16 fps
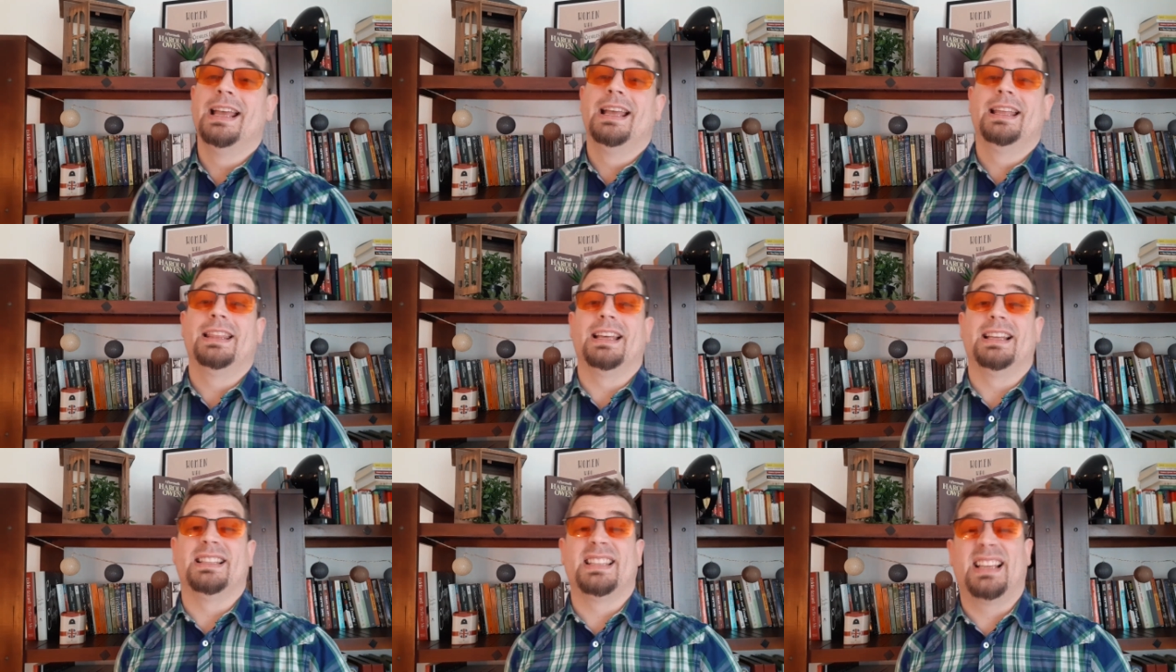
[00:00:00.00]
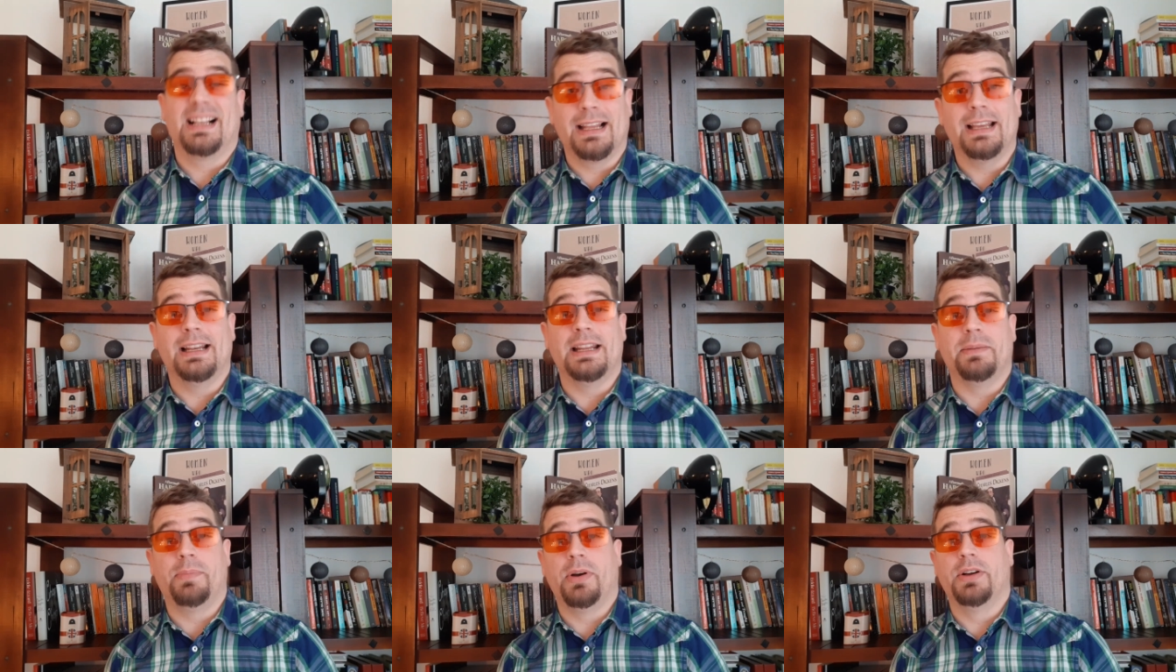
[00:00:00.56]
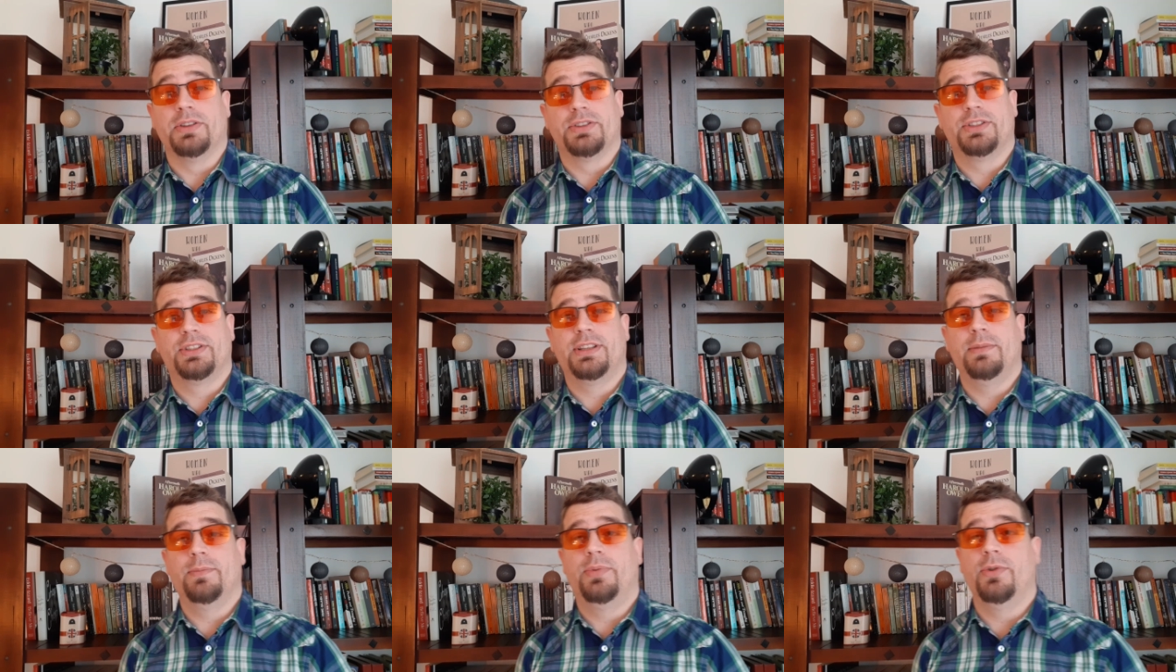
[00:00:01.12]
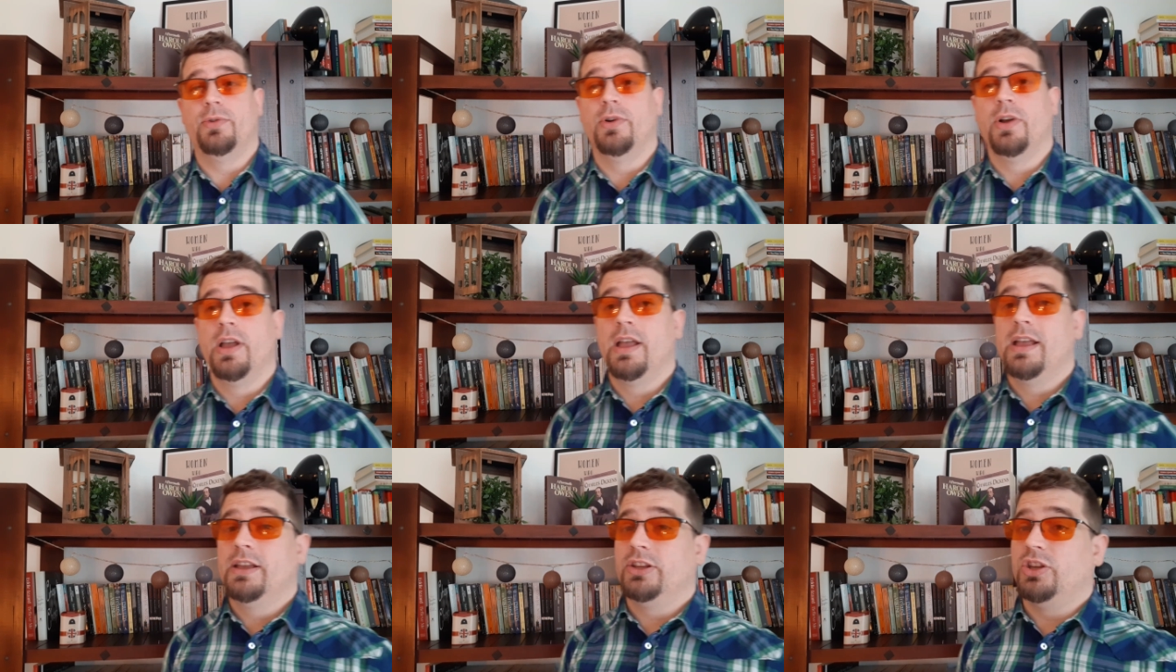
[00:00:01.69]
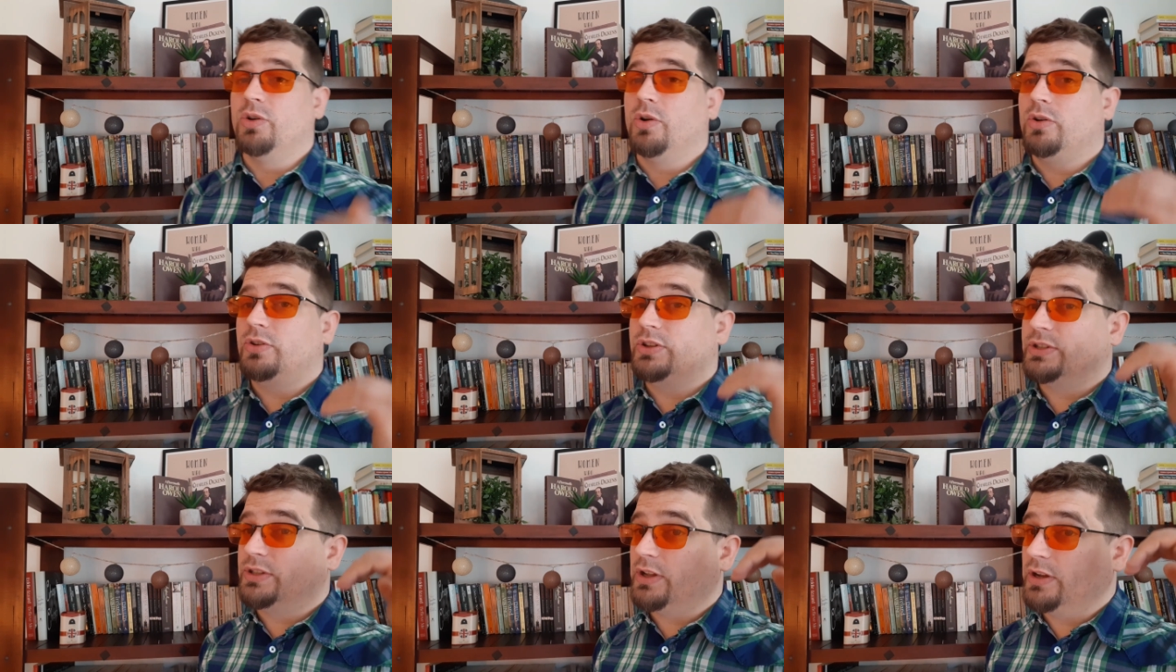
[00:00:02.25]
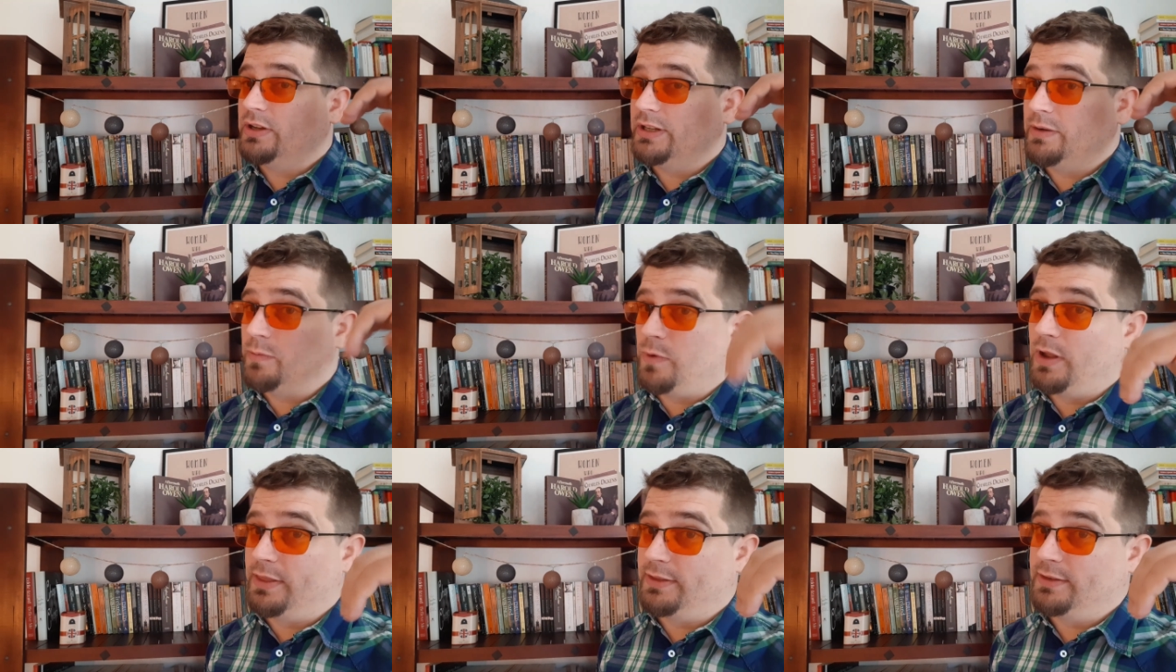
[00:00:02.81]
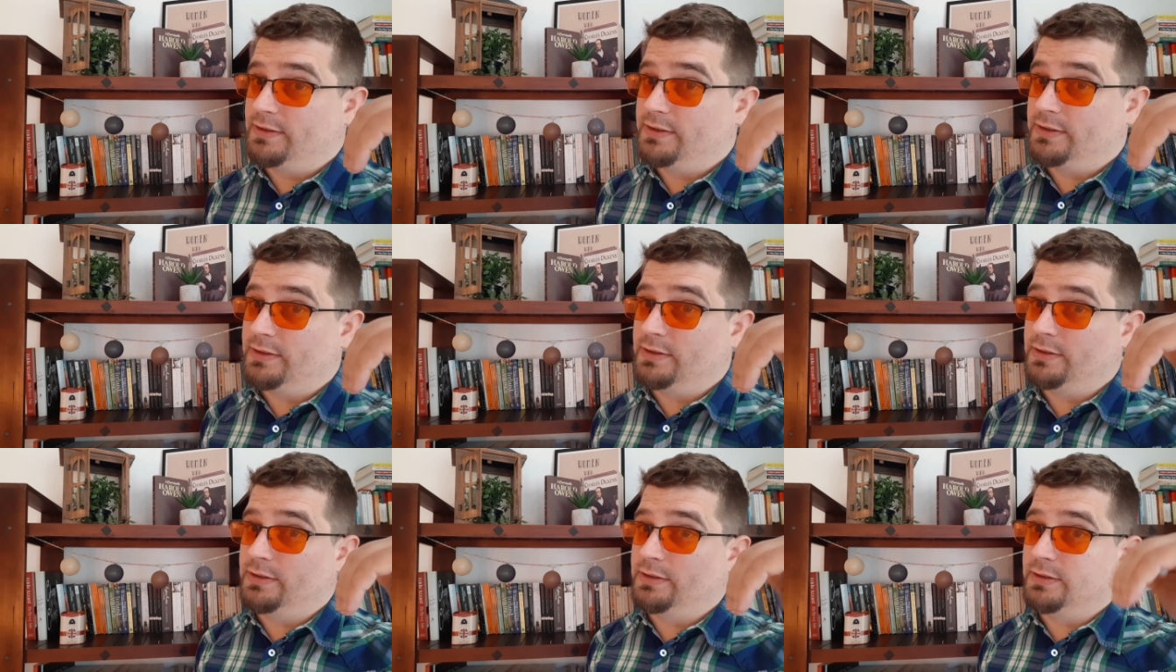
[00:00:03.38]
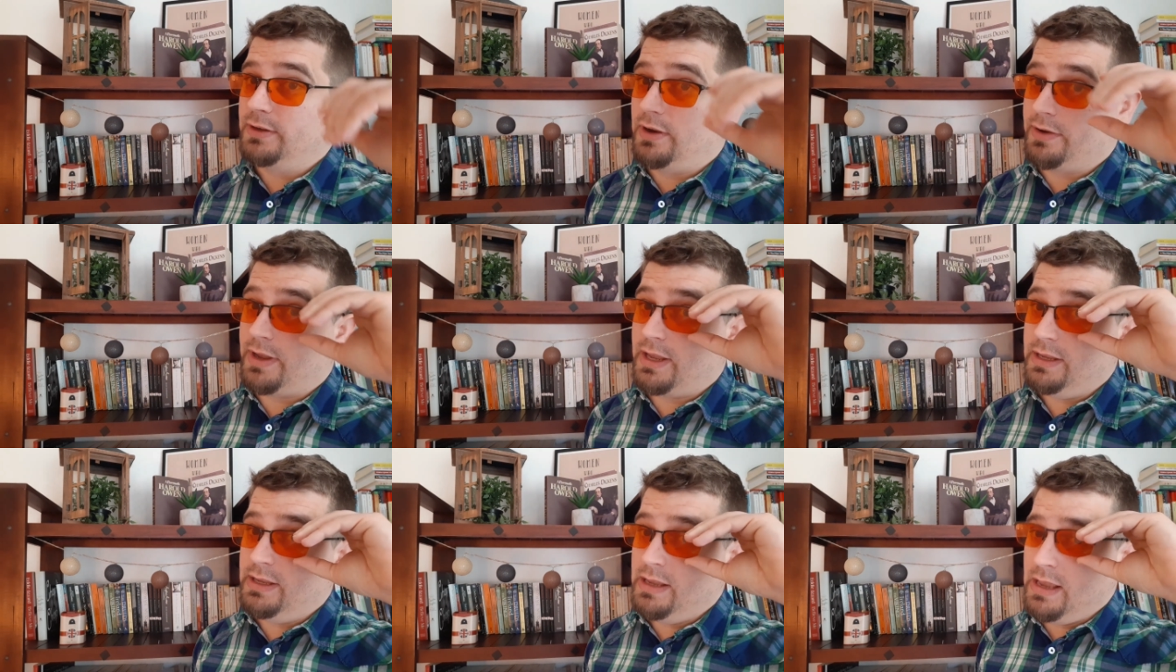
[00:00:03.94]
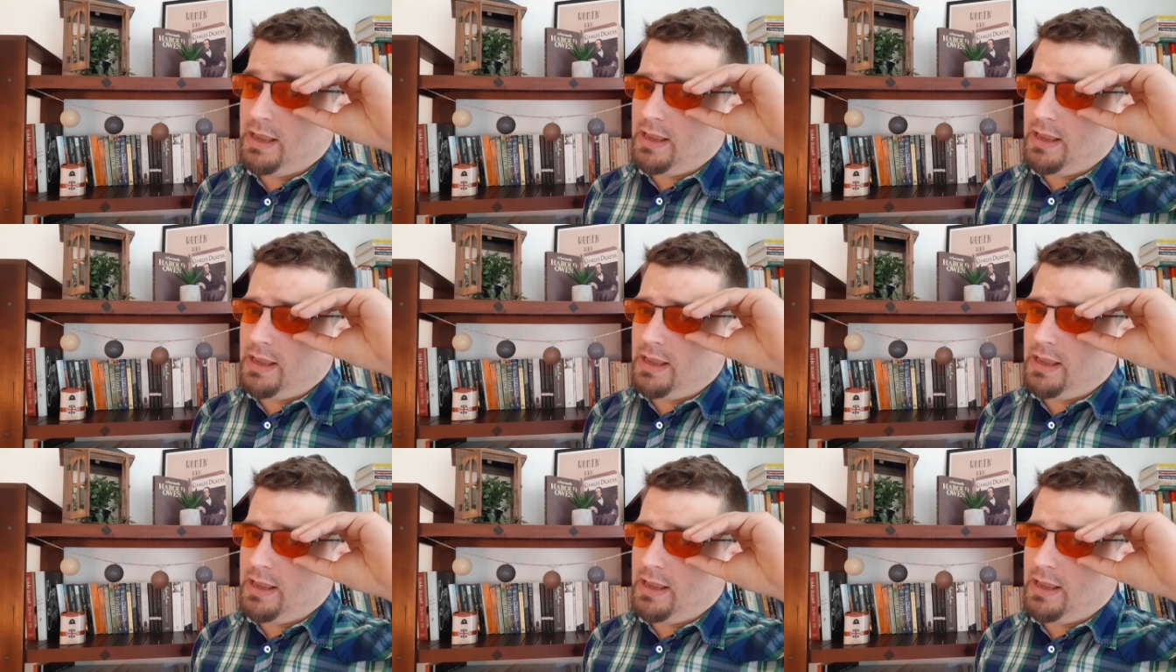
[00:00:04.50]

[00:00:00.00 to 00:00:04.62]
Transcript: That's clearly past simple. You only start it once. Okay?